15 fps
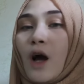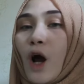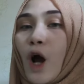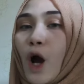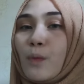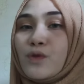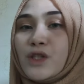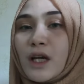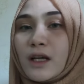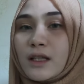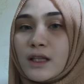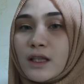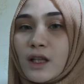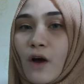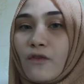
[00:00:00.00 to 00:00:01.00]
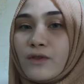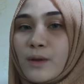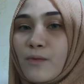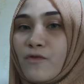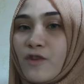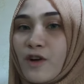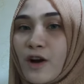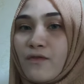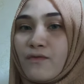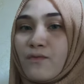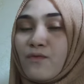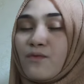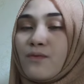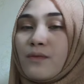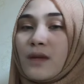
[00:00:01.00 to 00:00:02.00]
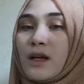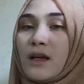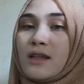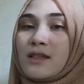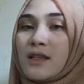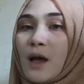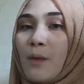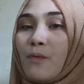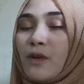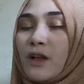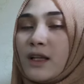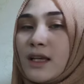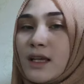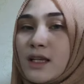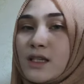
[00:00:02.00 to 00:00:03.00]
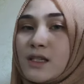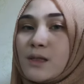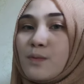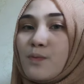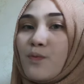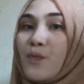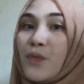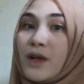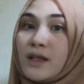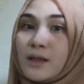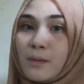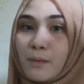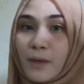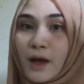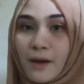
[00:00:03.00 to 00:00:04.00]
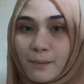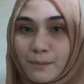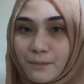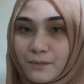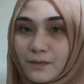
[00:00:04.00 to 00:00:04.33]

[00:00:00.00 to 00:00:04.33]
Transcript: object of the verb. Example is bring the map.